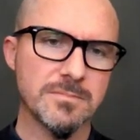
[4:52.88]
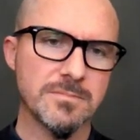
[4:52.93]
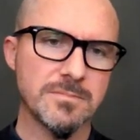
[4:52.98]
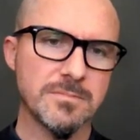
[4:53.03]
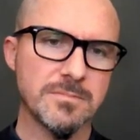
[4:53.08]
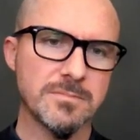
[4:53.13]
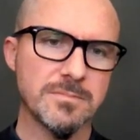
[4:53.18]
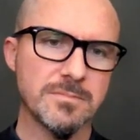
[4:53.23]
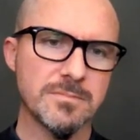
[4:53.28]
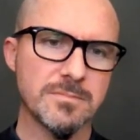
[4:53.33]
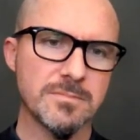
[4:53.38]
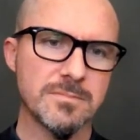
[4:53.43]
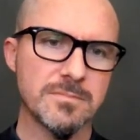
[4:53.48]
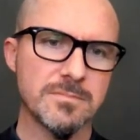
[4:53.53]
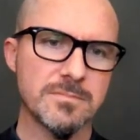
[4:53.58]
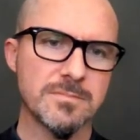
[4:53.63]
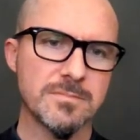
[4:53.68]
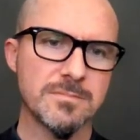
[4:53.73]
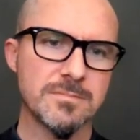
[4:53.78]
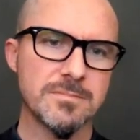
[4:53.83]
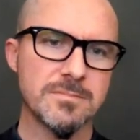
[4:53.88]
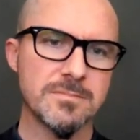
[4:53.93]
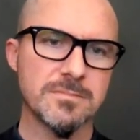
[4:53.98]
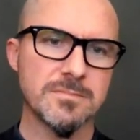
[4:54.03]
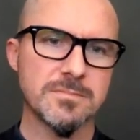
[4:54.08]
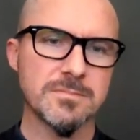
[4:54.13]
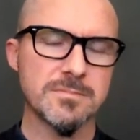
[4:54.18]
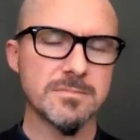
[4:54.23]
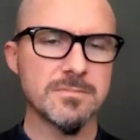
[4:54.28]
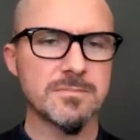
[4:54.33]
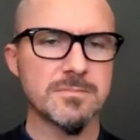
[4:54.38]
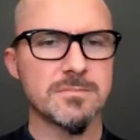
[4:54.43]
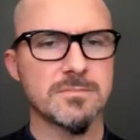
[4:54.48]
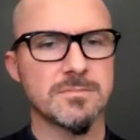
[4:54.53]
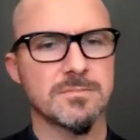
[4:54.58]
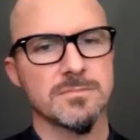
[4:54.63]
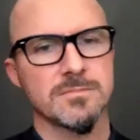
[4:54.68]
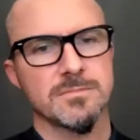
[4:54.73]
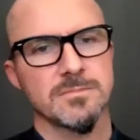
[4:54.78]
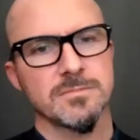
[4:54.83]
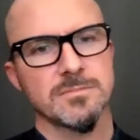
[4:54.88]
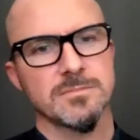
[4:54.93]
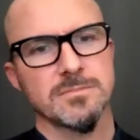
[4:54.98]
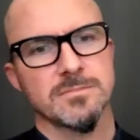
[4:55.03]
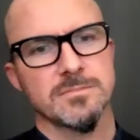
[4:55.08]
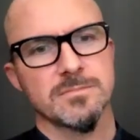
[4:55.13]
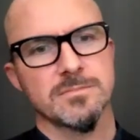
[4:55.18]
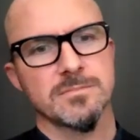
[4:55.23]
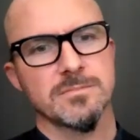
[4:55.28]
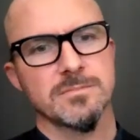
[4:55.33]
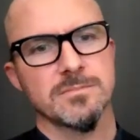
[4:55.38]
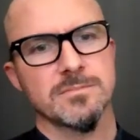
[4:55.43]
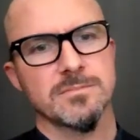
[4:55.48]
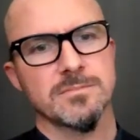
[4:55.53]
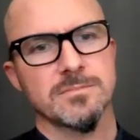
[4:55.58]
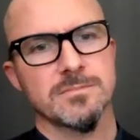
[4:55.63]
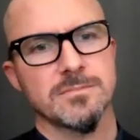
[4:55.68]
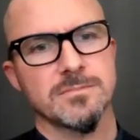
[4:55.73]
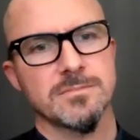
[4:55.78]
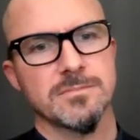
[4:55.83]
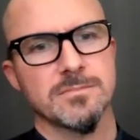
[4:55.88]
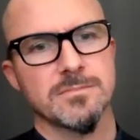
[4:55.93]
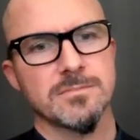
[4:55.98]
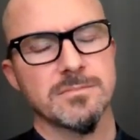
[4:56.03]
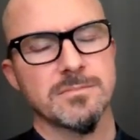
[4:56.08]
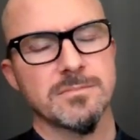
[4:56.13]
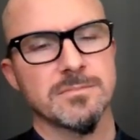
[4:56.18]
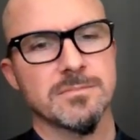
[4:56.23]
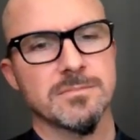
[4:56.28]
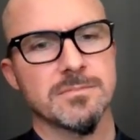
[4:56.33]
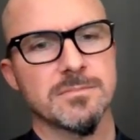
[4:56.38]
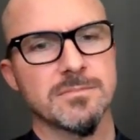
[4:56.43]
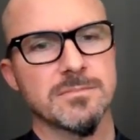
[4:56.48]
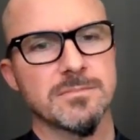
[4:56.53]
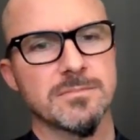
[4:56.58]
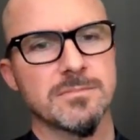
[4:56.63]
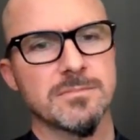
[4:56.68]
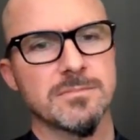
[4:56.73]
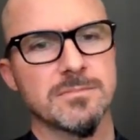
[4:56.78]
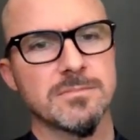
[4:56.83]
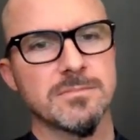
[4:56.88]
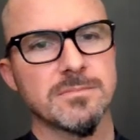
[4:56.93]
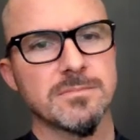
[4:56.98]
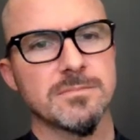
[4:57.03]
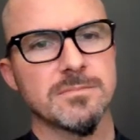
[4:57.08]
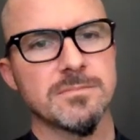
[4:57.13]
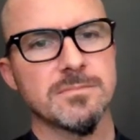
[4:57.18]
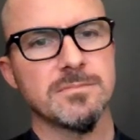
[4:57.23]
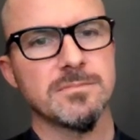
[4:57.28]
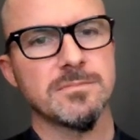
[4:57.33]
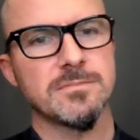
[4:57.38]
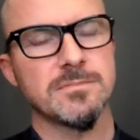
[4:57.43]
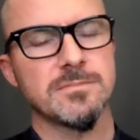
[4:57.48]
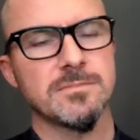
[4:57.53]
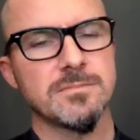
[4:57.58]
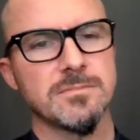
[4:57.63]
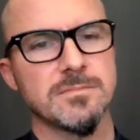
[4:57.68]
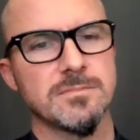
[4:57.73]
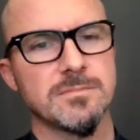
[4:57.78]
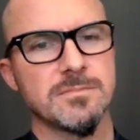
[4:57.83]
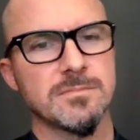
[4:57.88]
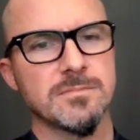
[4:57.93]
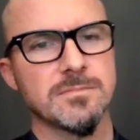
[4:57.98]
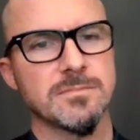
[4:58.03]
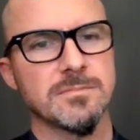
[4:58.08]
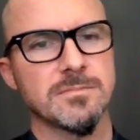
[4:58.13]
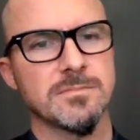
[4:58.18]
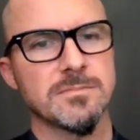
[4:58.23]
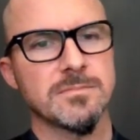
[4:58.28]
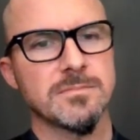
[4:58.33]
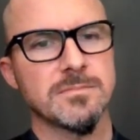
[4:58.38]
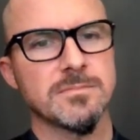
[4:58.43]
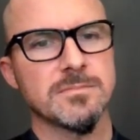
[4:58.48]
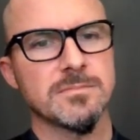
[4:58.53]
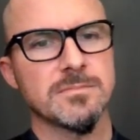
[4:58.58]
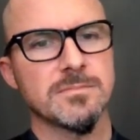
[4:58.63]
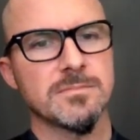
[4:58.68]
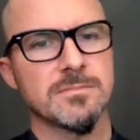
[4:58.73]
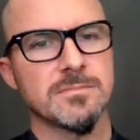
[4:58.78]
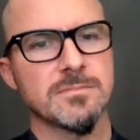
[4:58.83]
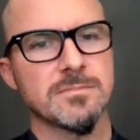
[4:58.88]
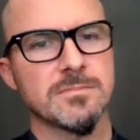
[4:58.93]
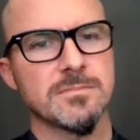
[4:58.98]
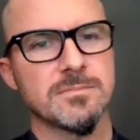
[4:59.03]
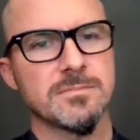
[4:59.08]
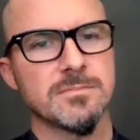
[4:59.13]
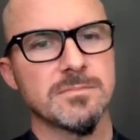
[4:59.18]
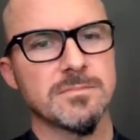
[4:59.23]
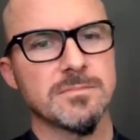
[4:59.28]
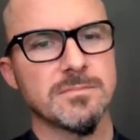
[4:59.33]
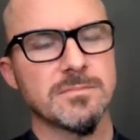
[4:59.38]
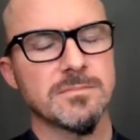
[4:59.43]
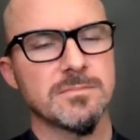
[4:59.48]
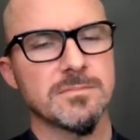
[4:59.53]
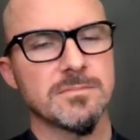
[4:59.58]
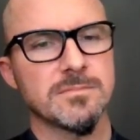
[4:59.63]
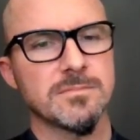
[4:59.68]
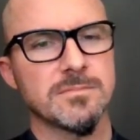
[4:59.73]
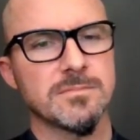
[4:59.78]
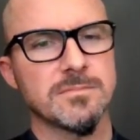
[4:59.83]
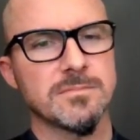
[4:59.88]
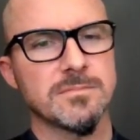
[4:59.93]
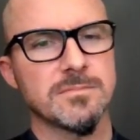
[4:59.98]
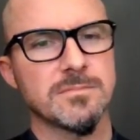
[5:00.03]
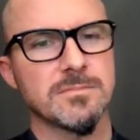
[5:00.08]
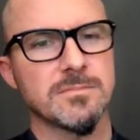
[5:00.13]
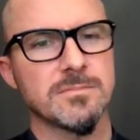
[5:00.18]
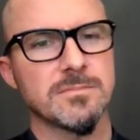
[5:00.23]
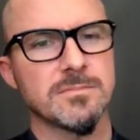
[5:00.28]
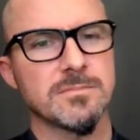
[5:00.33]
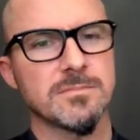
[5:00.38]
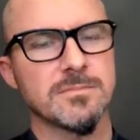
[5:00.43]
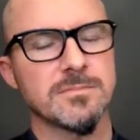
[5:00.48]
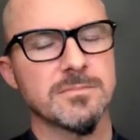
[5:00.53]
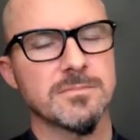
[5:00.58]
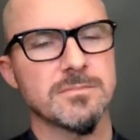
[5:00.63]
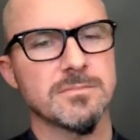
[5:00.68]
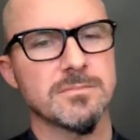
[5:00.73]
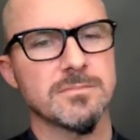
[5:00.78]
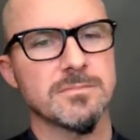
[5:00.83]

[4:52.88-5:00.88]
No words are spoken by the person on screen.